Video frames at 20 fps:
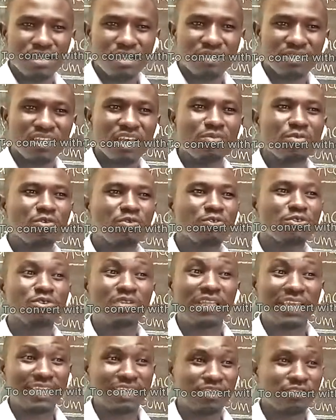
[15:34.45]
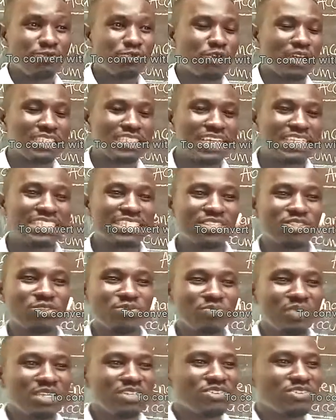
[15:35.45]
Some of you, like if you are charging your
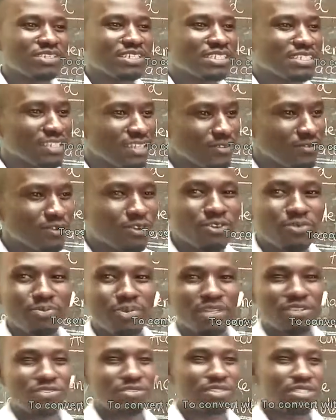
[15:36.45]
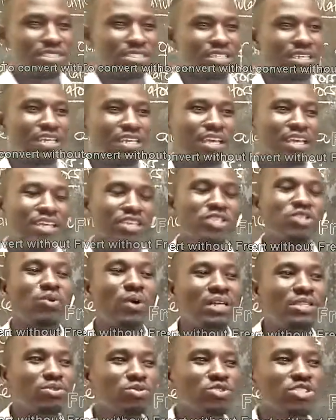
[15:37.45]
batteries, the phone batteries, you
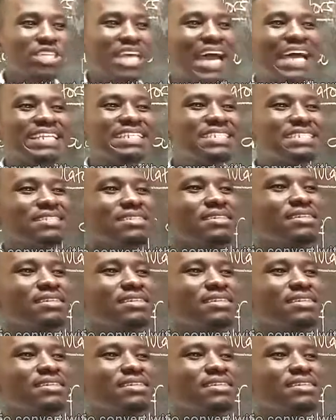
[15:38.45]
want to charge,